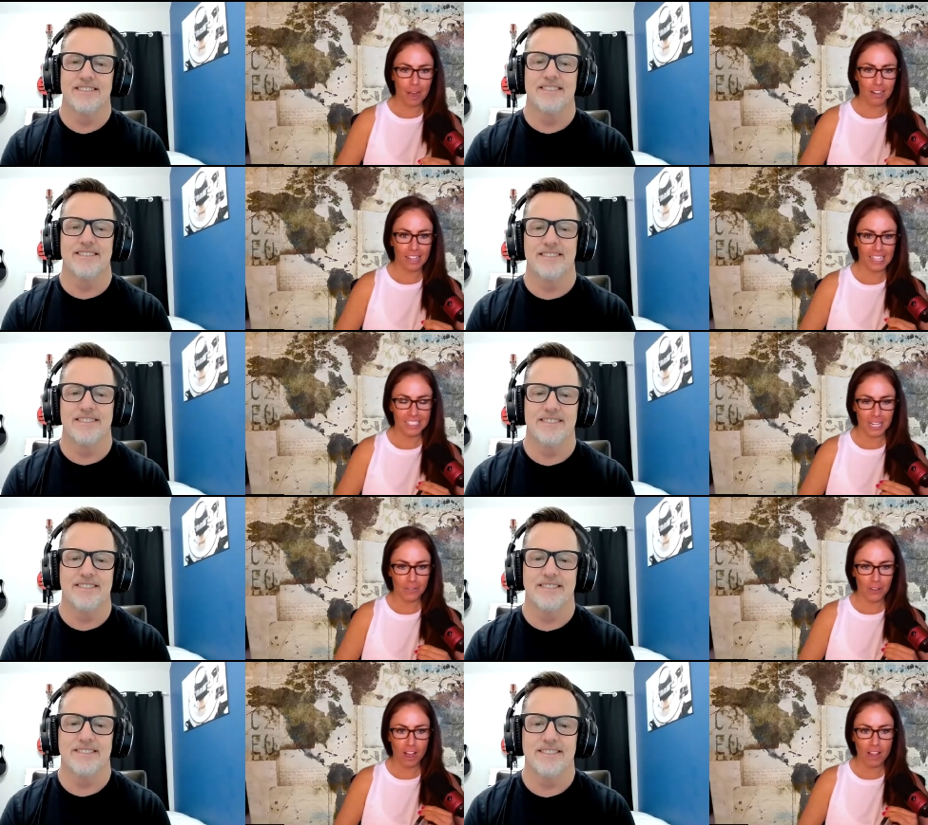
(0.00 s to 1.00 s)
Speaker 1: podcast
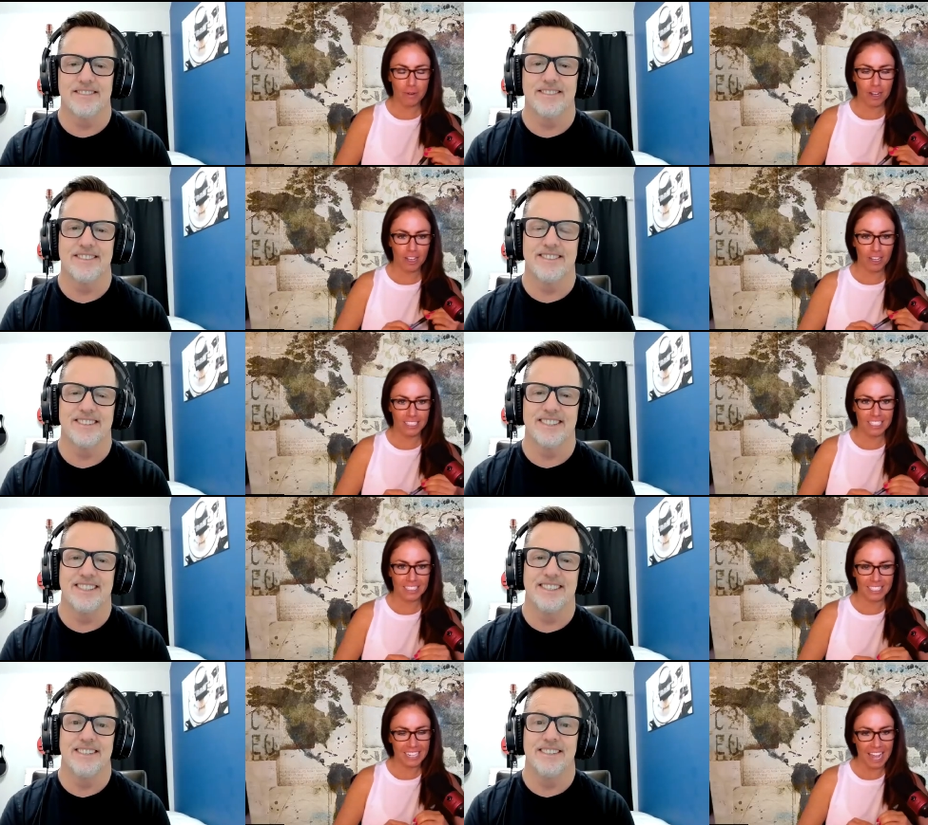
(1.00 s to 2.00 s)
interview. I brought on
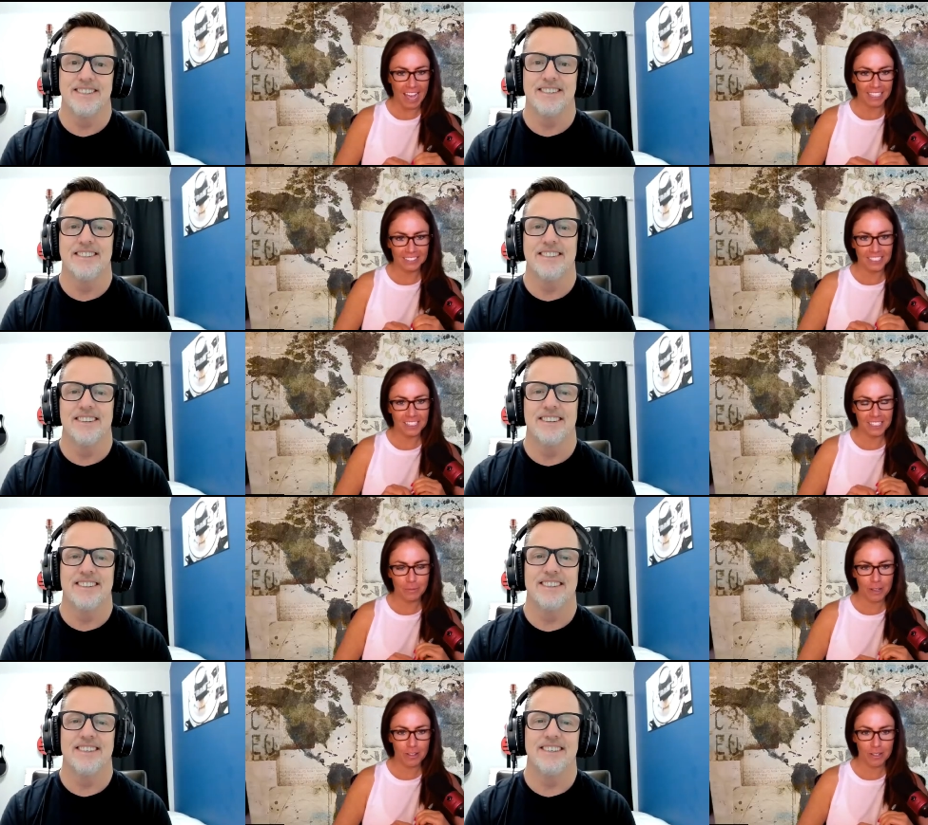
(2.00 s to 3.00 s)
Clint Hatton.
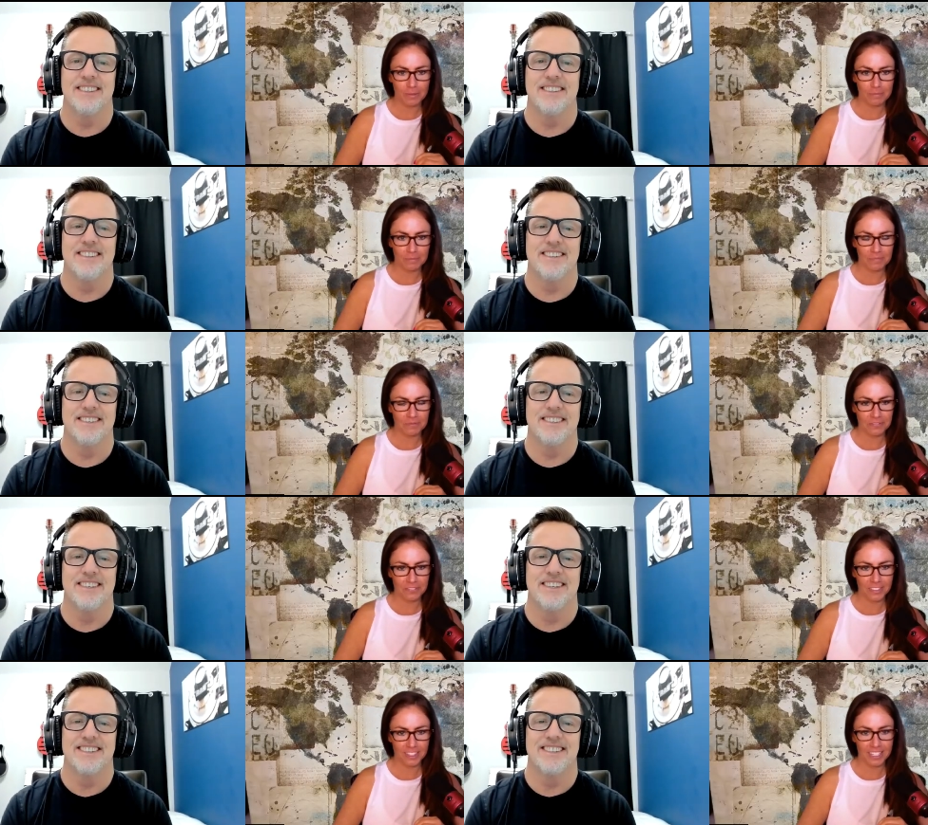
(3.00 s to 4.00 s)
Clint, welcome.
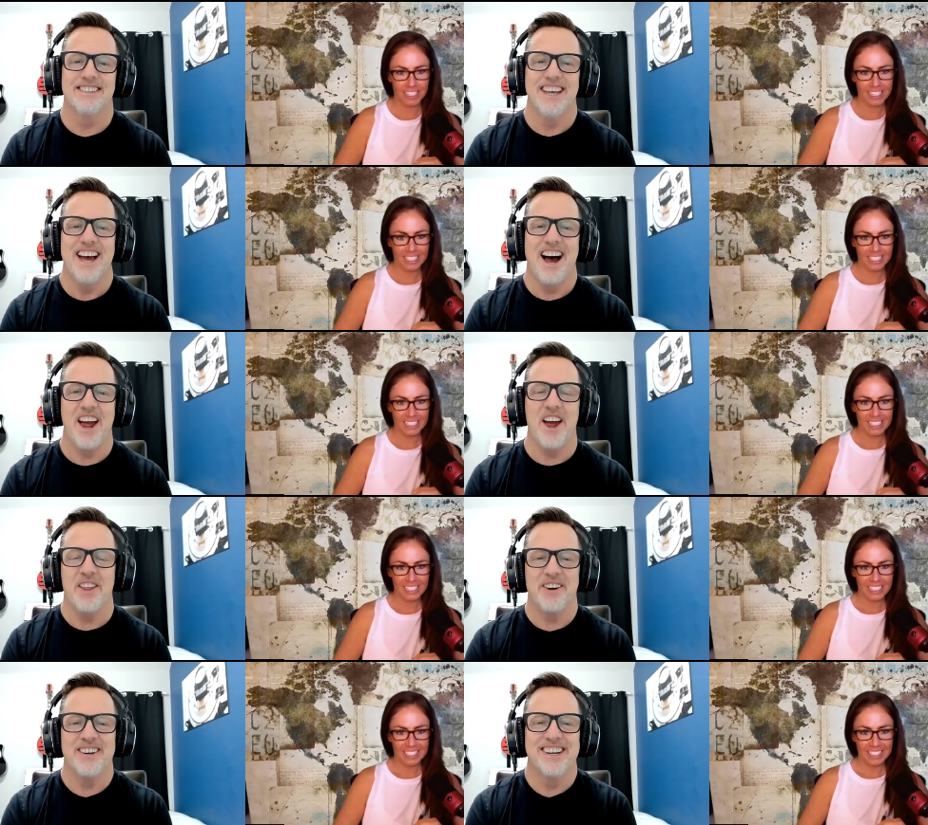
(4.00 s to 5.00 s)
Speaker 2: Hi,
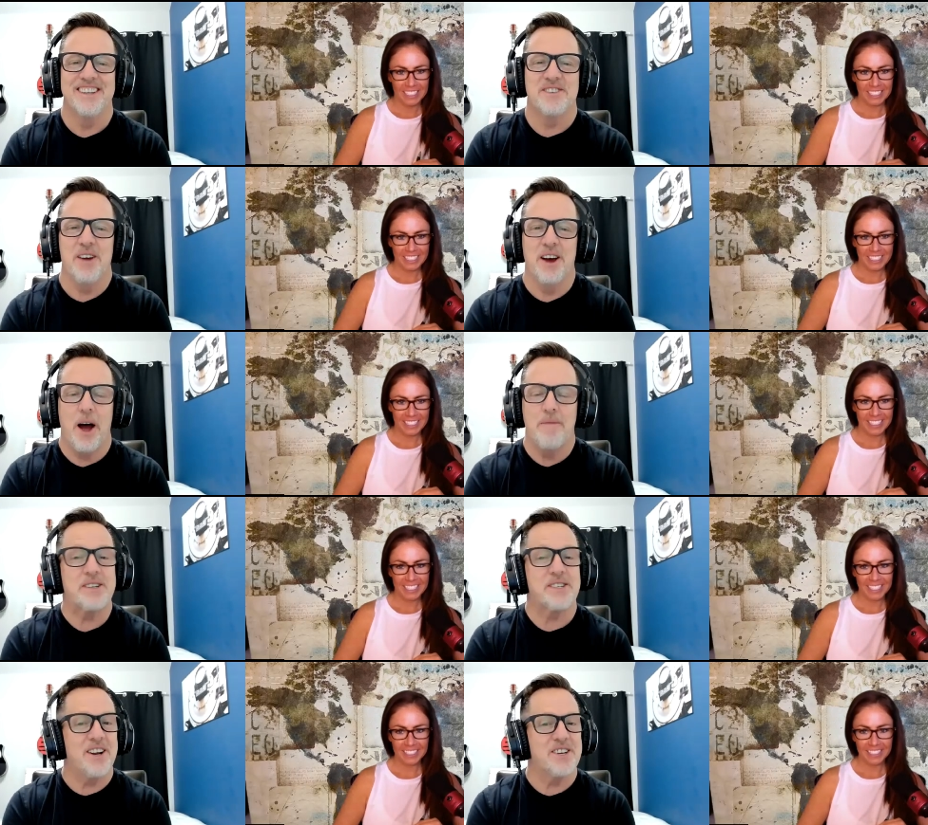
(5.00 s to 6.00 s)
Heather. It's, uh, I'm
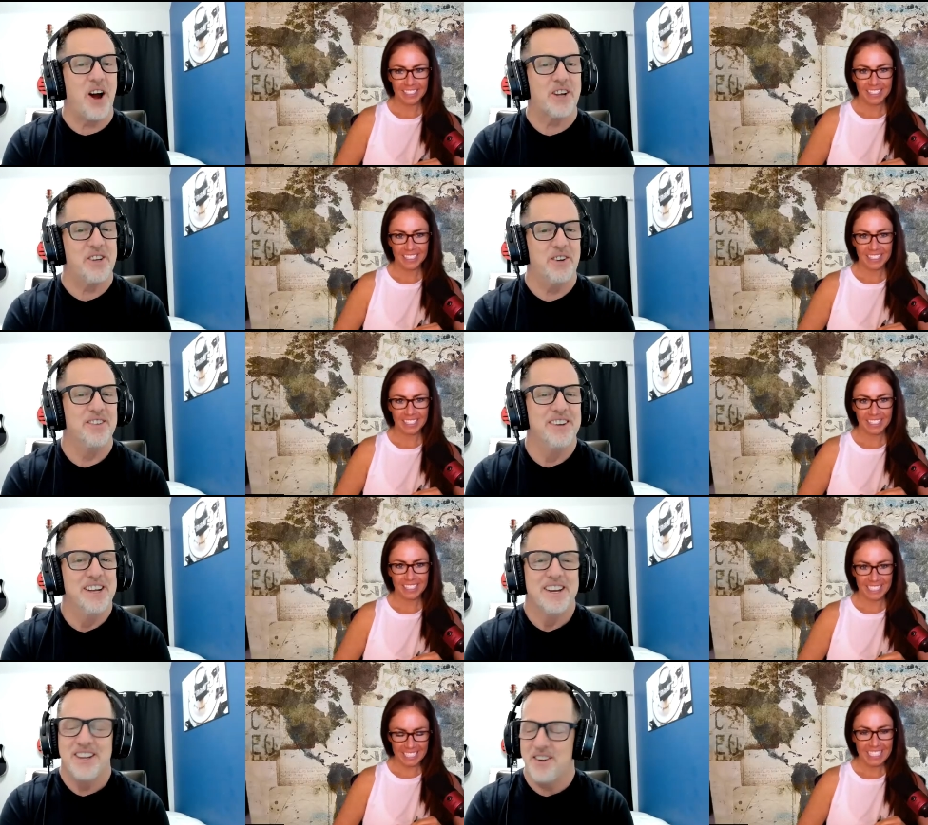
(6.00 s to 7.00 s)
excited to talk to you.
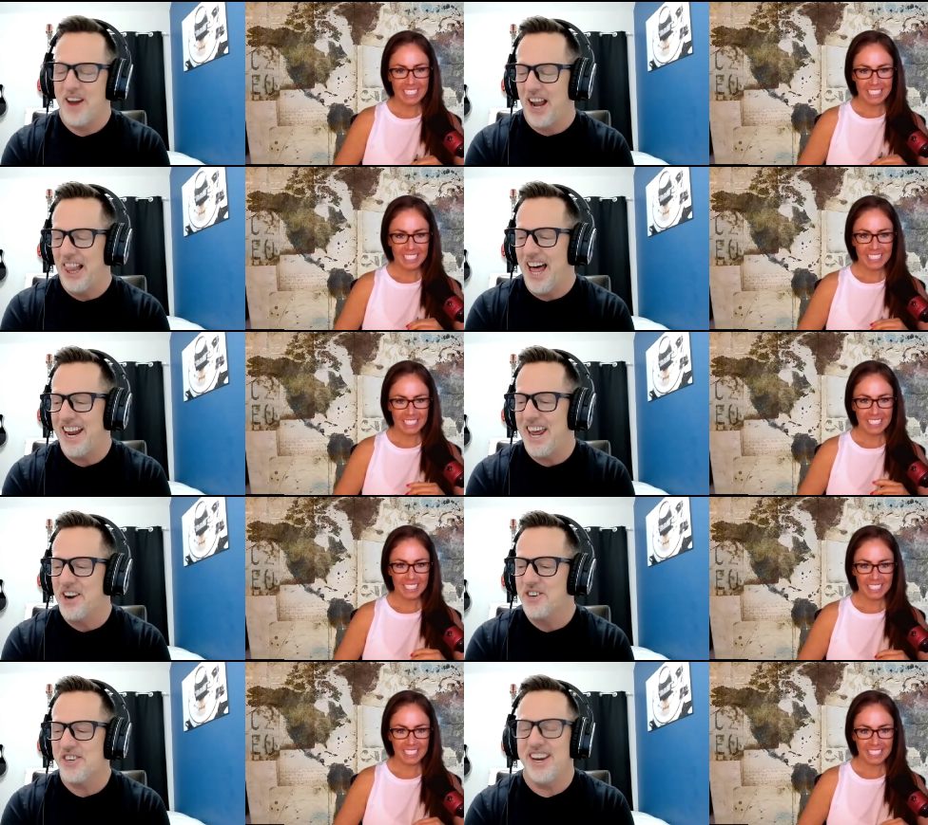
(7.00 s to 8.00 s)
You got a lot of
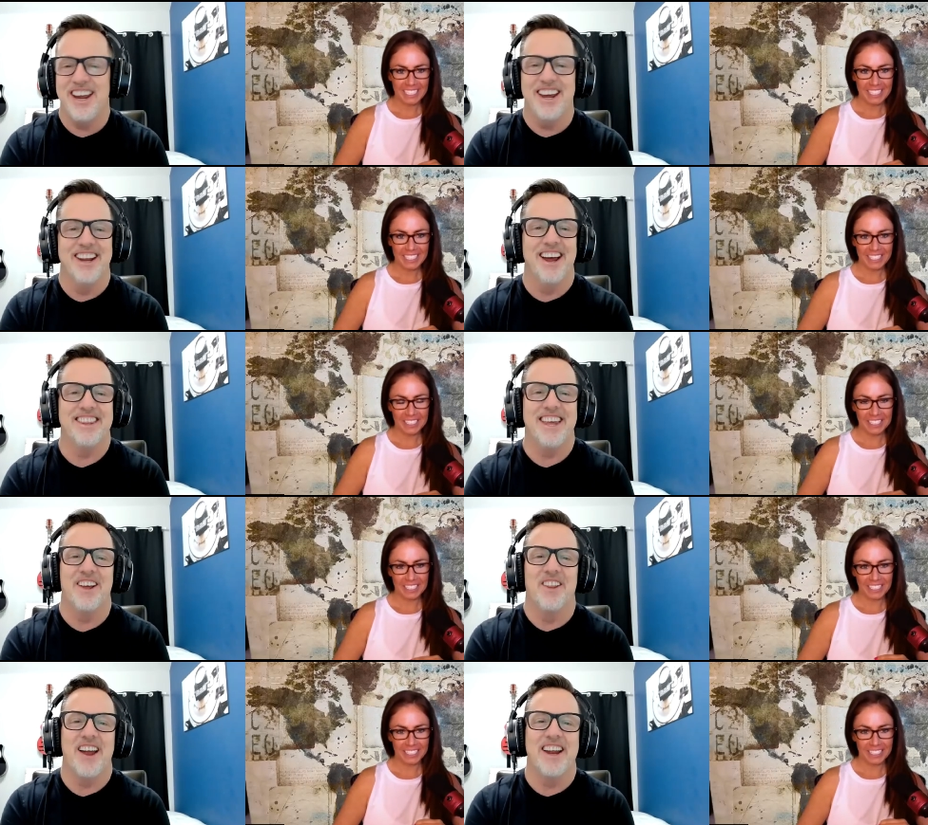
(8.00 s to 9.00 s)
energy and I think
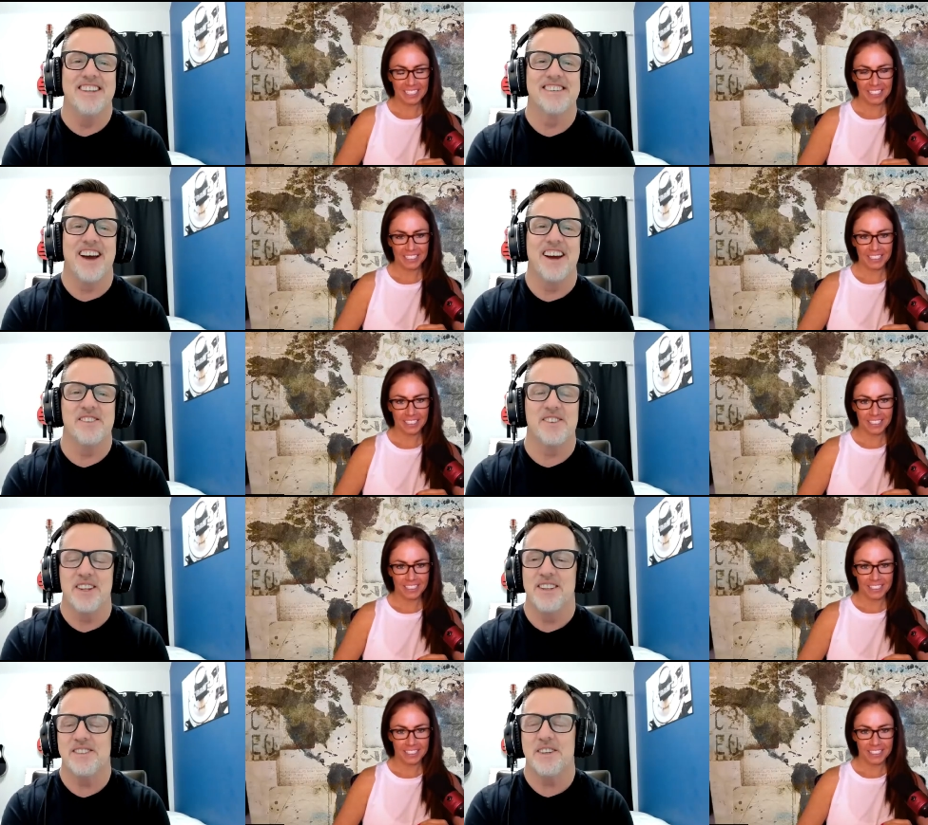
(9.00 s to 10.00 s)
a lot of insight. And so I
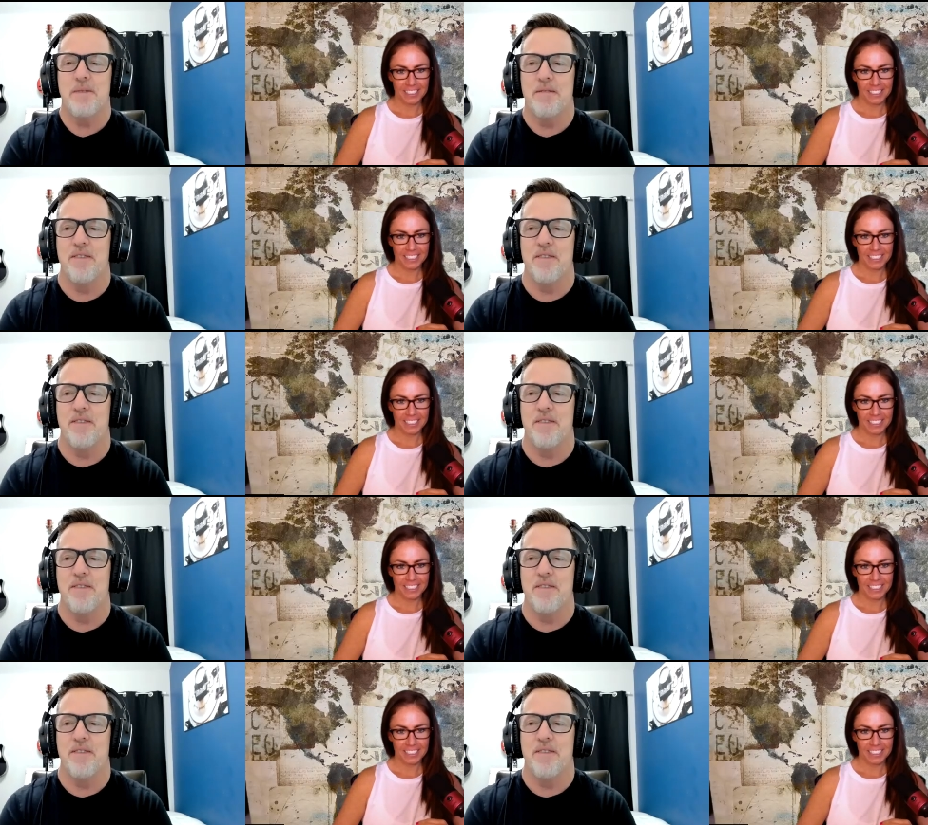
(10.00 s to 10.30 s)
think this is going to be a